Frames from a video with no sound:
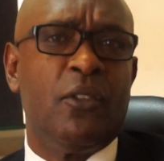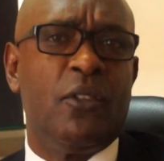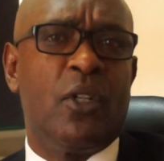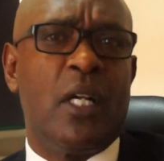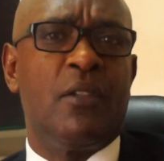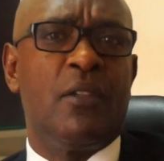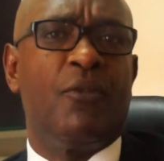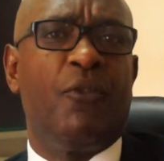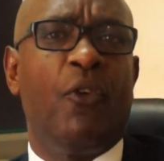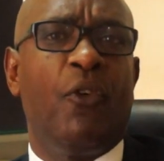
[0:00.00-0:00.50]

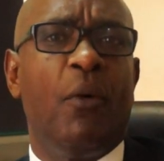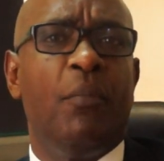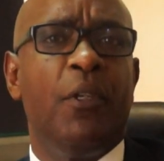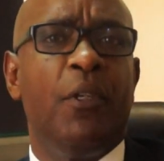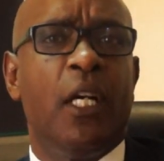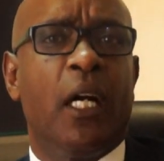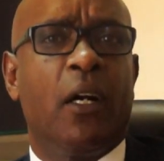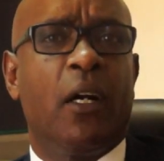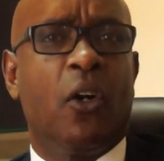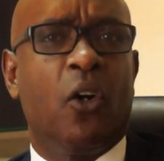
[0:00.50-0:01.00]

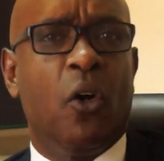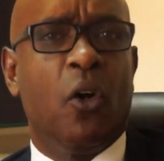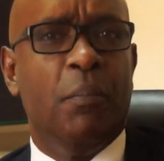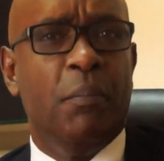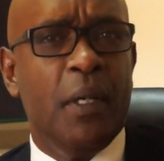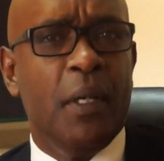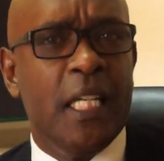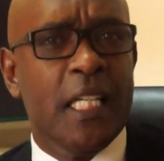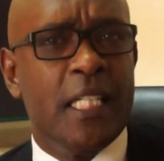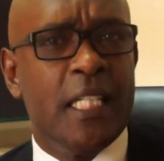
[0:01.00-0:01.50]
transform your
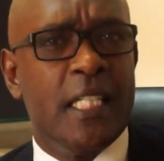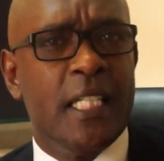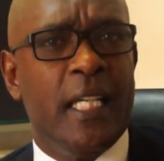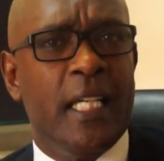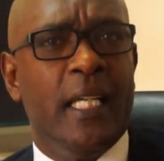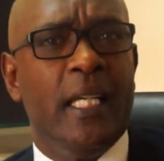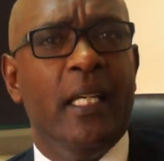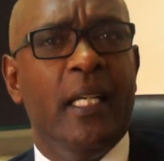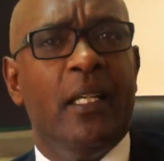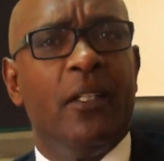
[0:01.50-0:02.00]

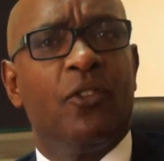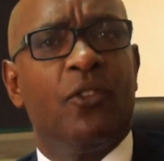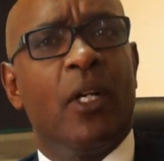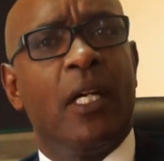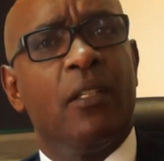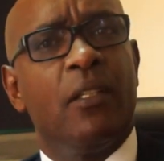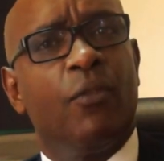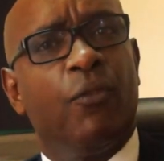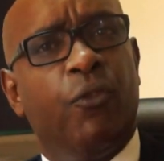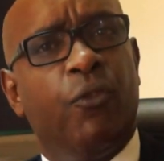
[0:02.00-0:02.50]
community,
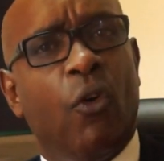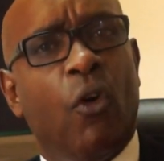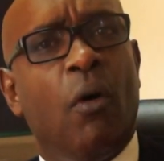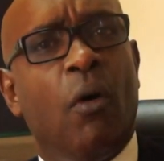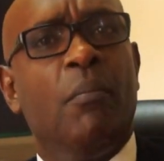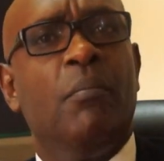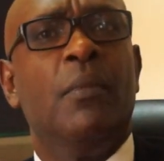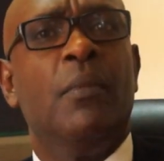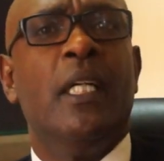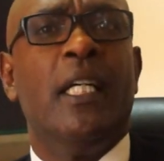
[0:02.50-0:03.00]

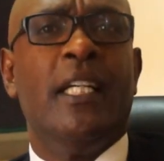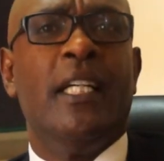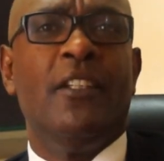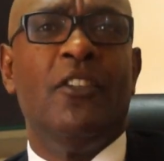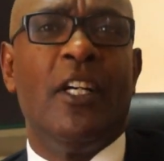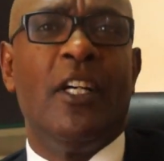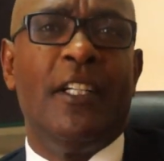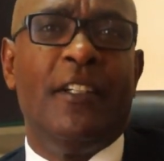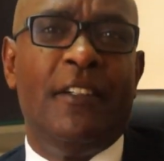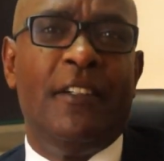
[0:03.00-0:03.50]
transform
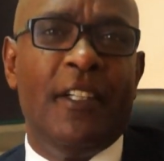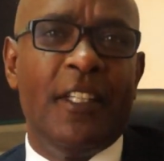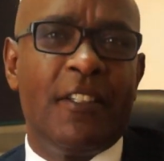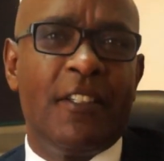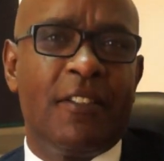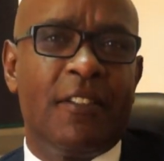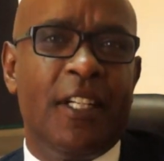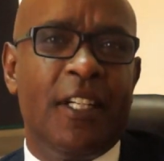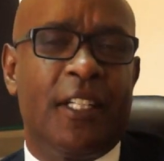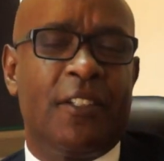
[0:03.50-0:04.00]
your
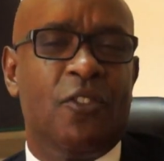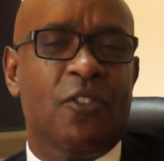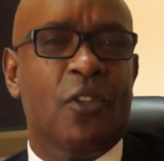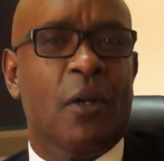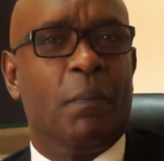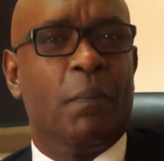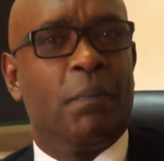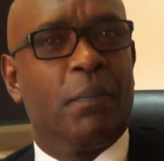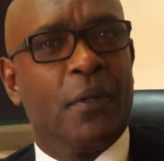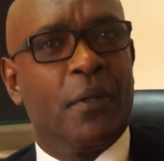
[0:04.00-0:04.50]
district,
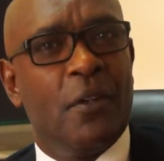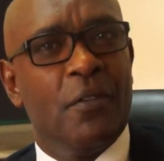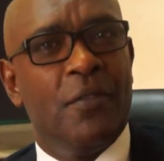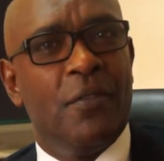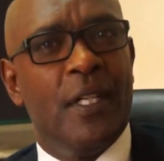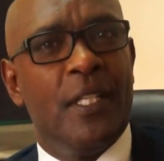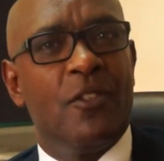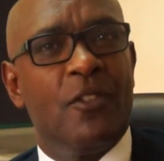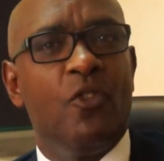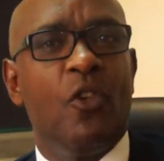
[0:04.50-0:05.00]
your
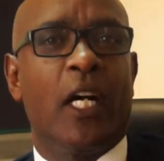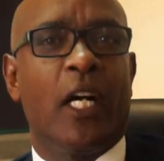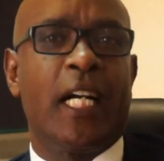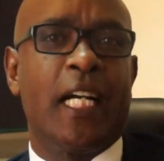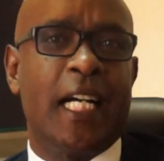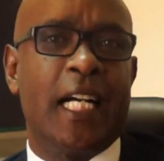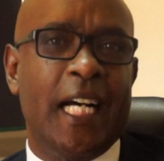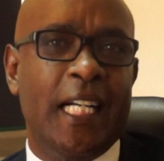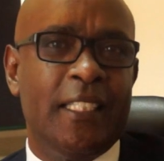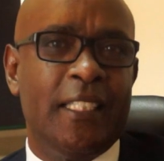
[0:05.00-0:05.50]
province, your
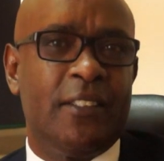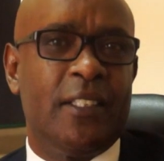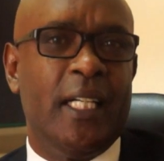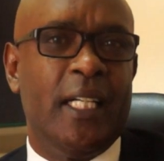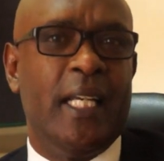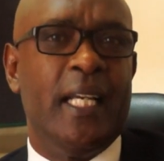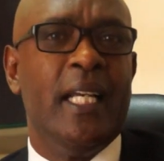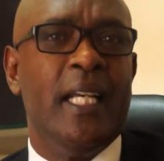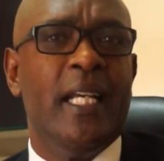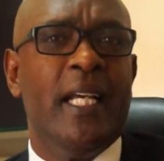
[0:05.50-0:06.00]

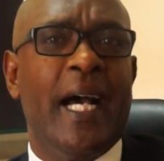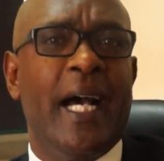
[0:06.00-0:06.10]
country,